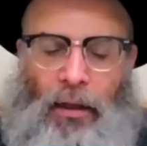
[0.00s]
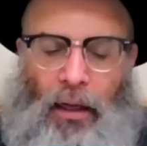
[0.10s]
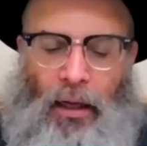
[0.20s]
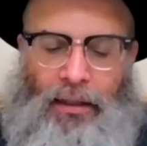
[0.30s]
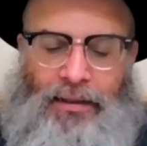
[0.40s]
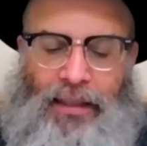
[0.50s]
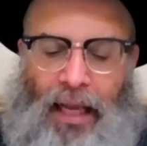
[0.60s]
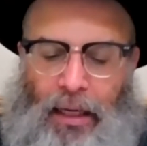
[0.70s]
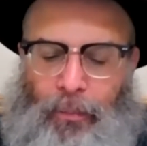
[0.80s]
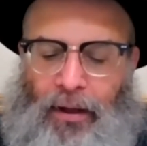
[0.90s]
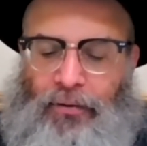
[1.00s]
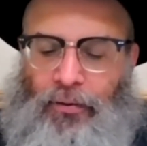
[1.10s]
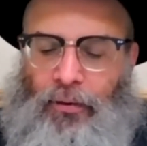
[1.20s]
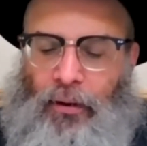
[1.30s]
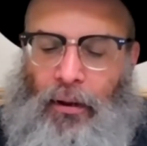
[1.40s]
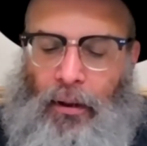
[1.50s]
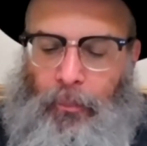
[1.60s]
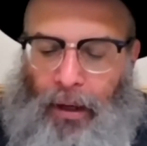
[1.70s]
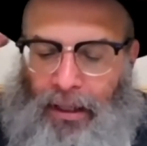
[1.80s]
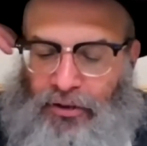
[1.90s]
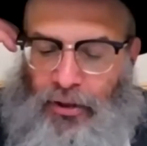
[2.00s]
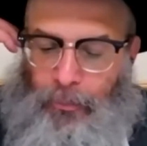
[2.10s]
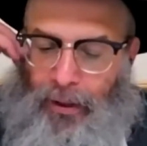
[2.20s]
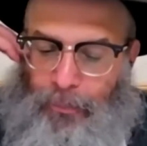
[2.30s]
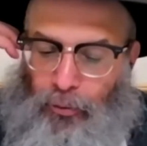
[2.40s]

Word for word: uh, statement, but it, but